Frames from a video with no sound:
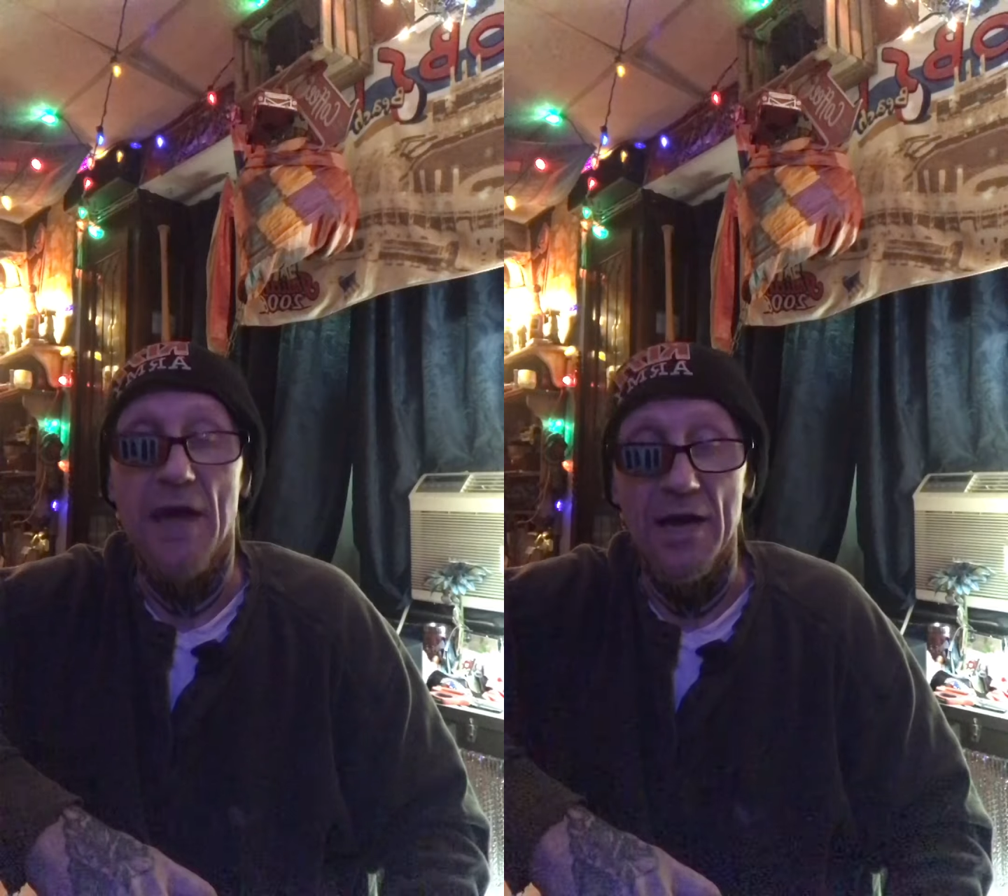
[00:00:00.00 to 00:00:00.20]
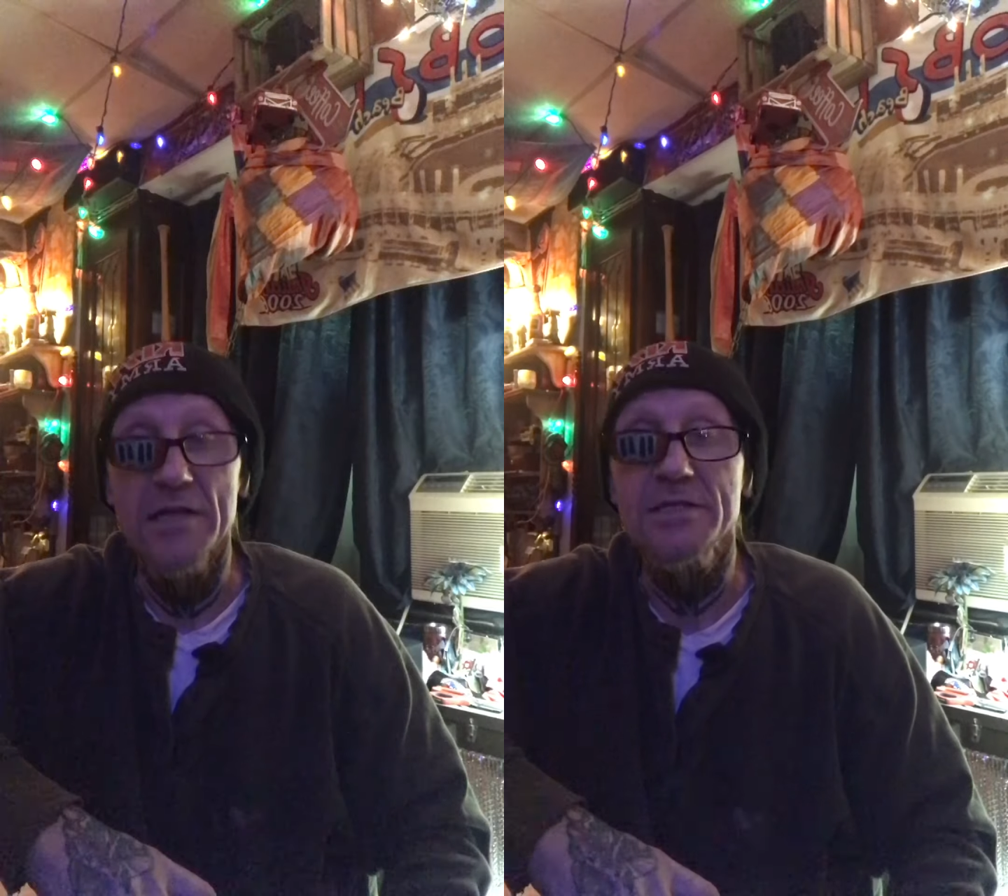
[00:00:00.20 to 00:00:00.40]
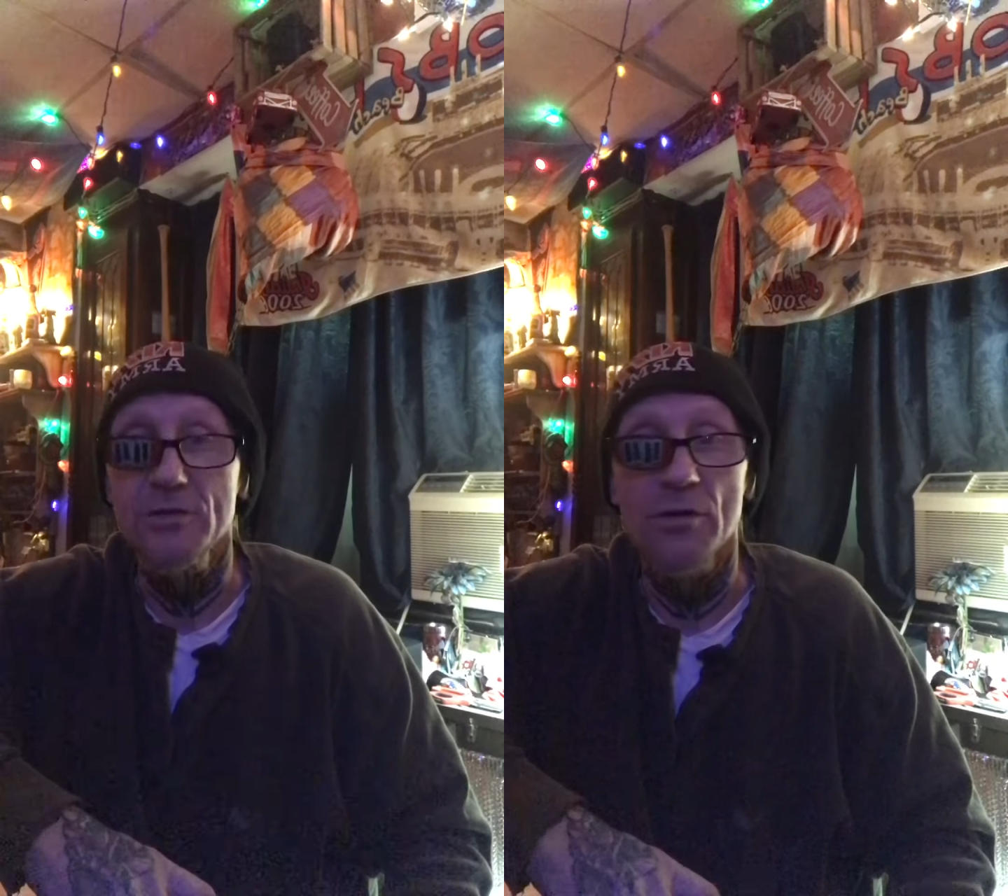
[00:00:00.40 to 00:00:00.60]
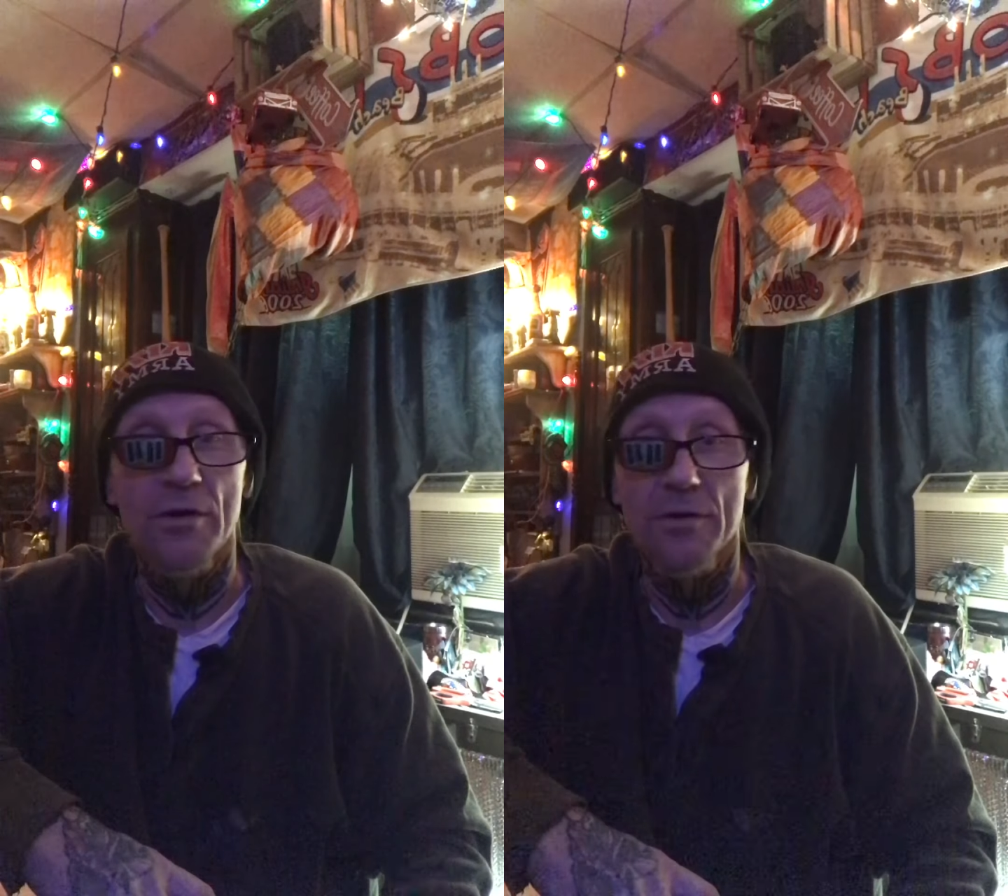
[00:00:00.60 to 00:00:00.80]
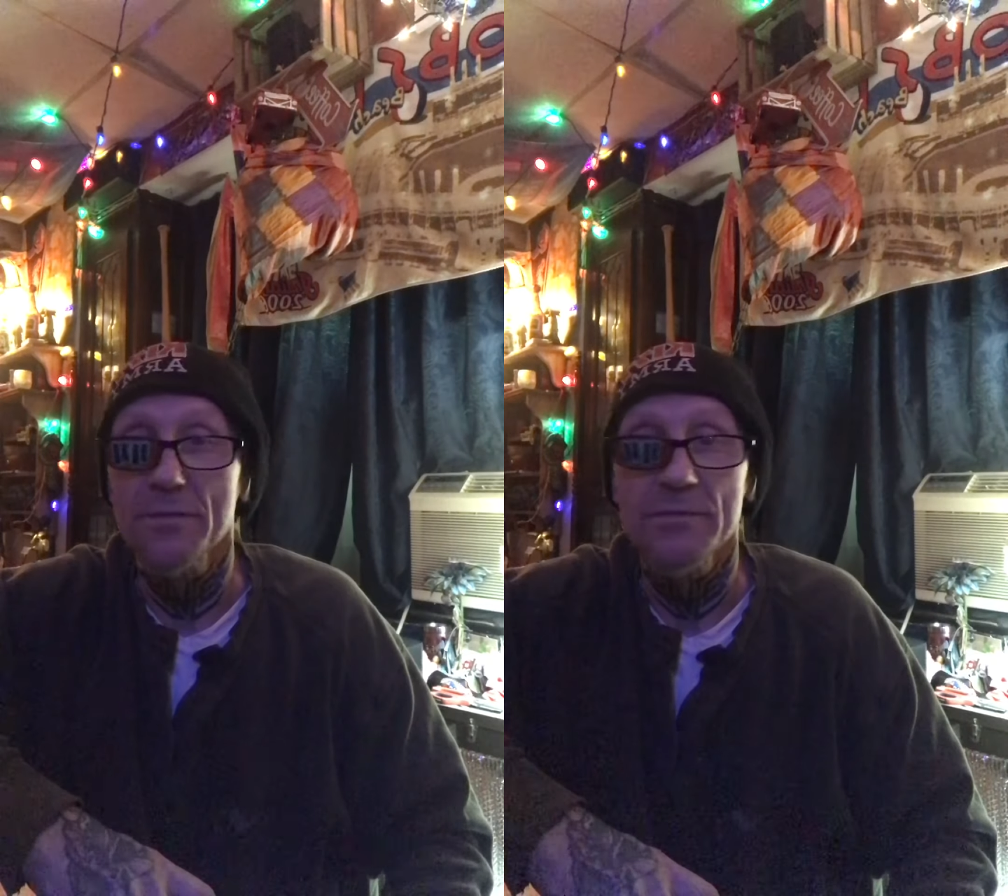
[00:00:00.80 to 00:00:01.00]
gotta listen to
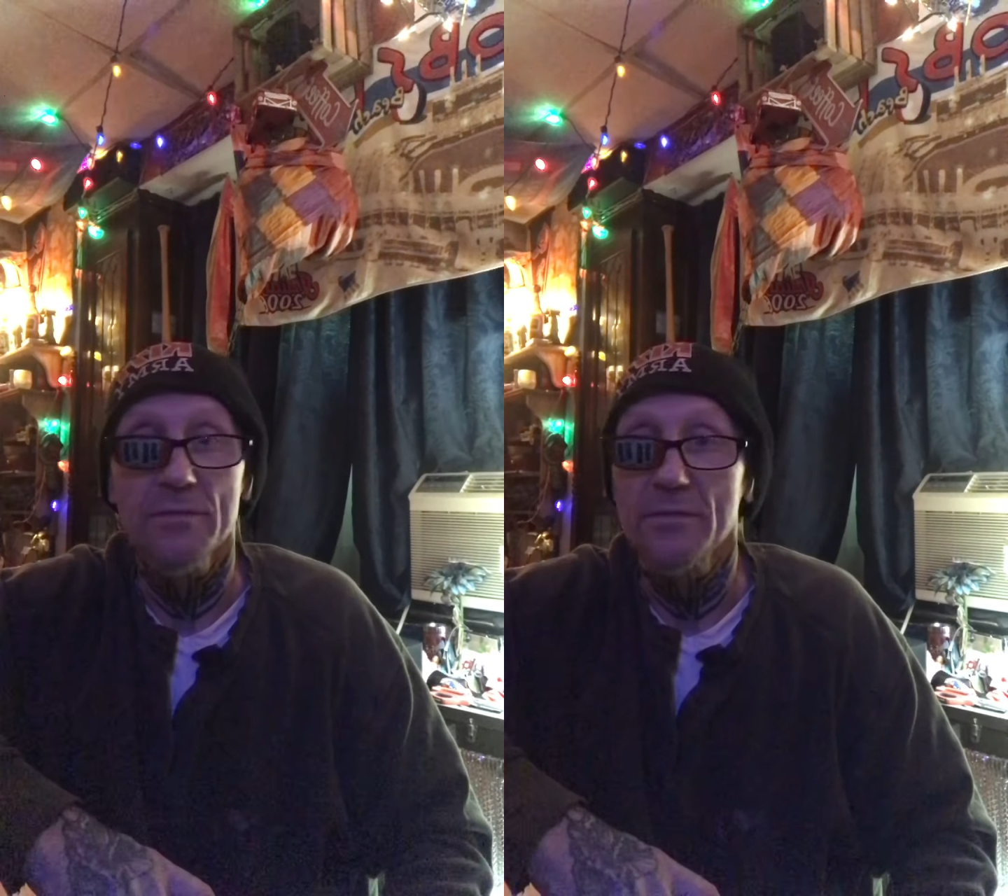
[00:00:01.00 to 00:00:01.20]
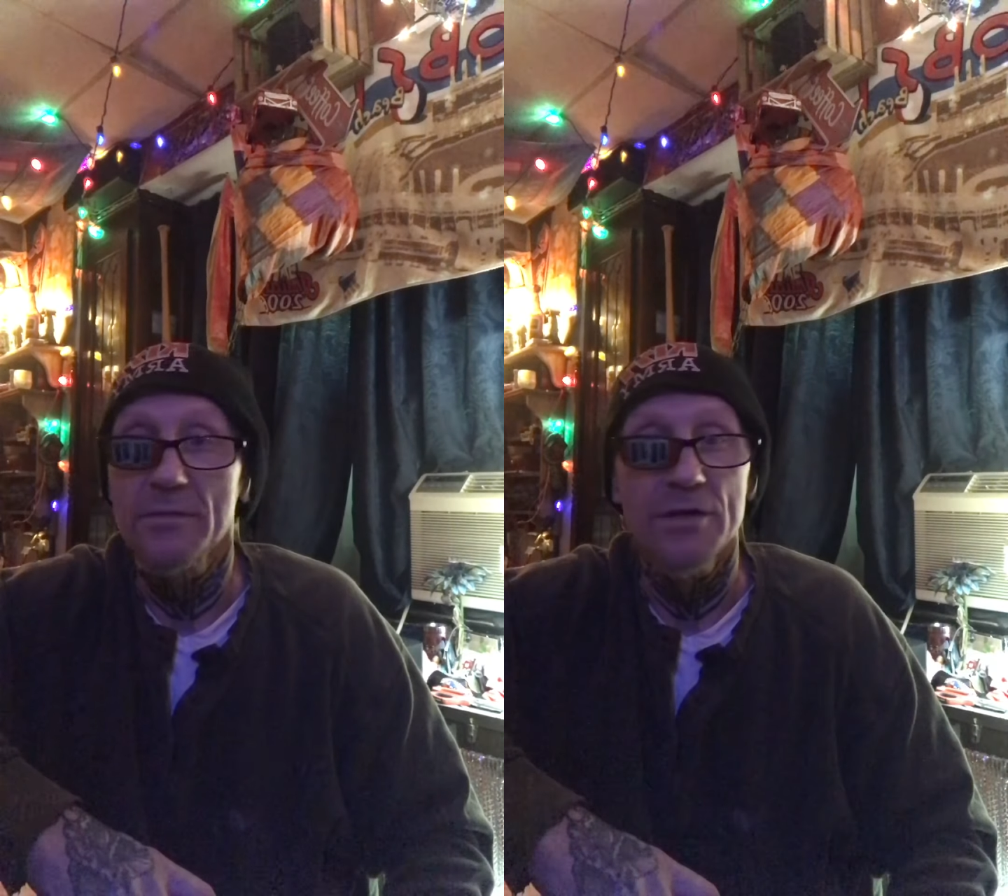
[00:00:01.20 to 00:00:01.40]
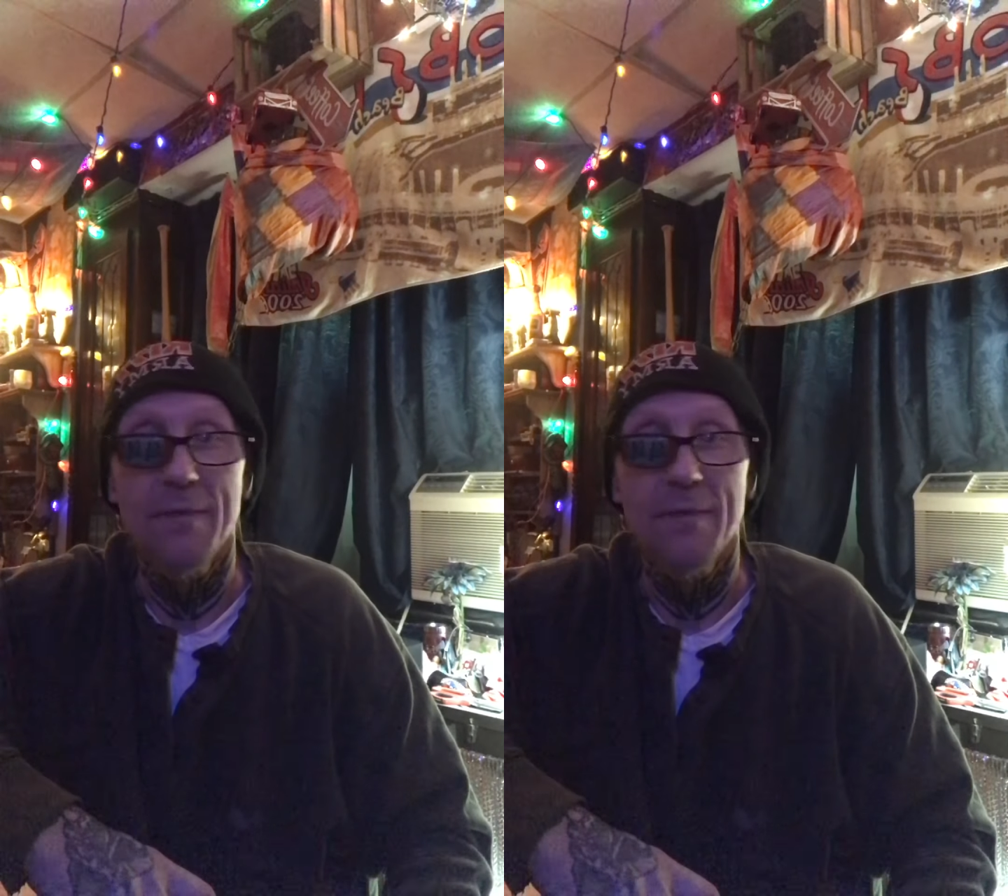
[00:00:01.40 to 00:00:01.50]
her.